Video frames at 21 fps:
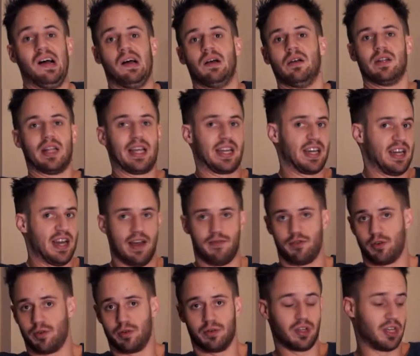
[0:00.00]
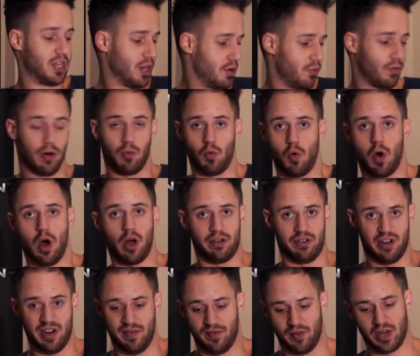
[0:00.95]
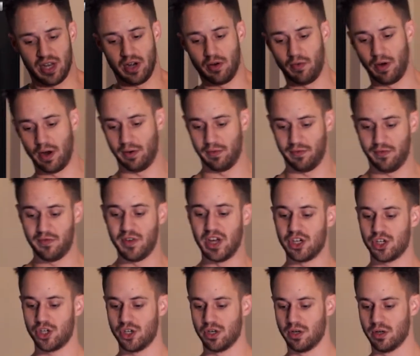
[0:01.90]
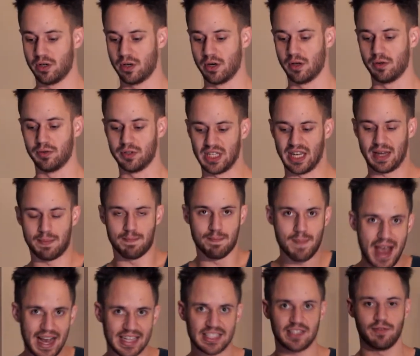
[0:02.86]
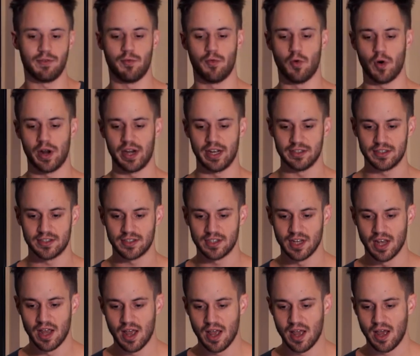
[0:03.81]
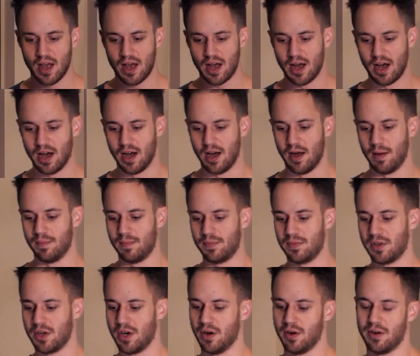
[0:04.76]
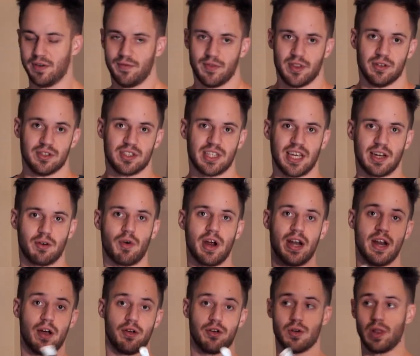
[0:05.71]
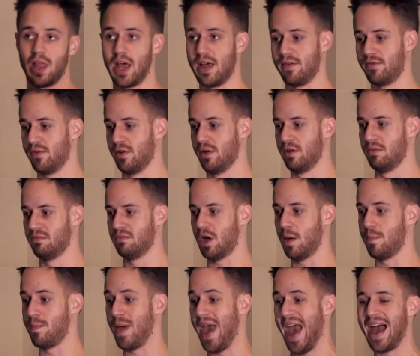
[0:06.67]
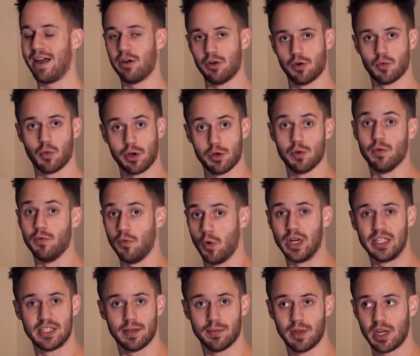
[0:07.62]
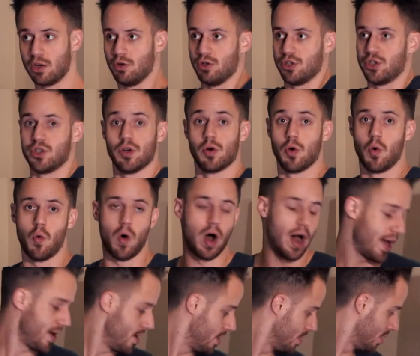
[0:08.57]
like never get around water, never get around fish. There's like massive avoidance, and if there's like right now in your life, a pattern where you avoid something, you just don't know why,